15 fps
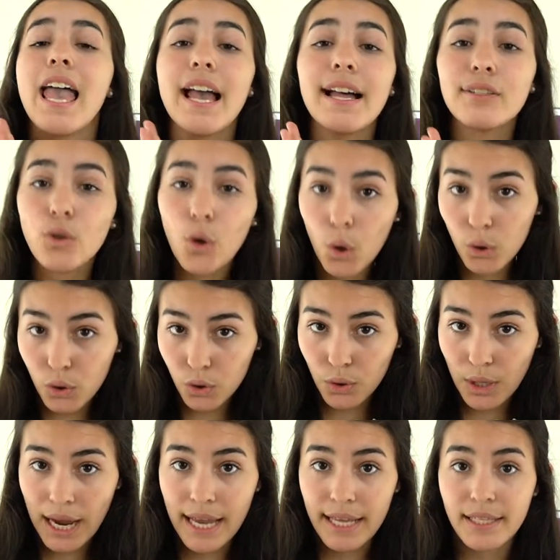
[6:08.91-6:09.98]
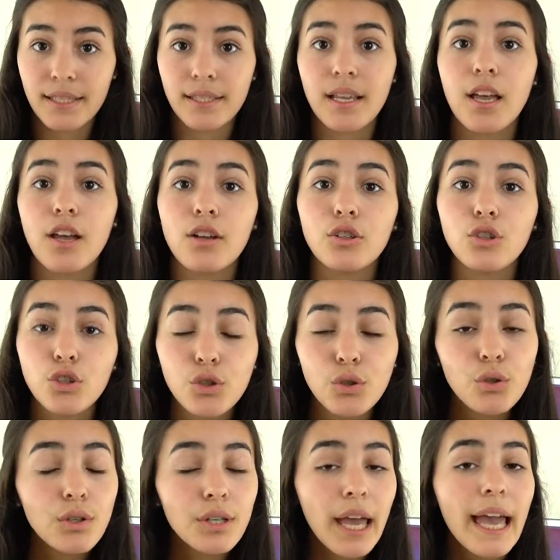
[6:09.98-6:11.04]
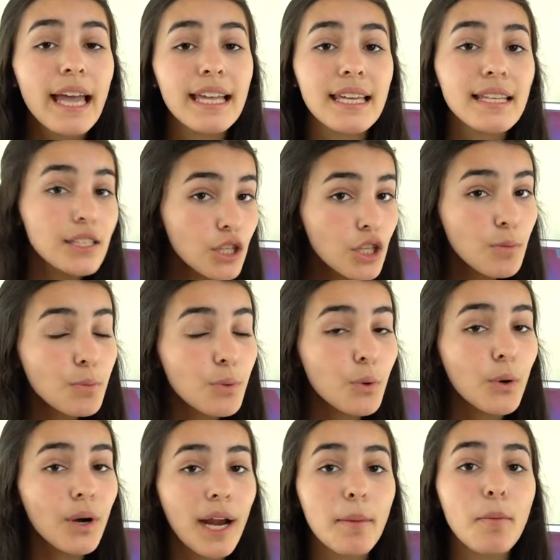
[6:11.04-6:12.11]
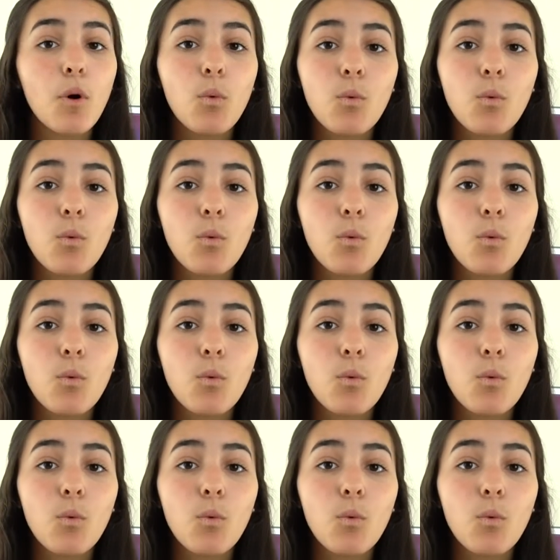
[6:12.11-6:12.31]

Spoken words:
And also, guys, to get into the program,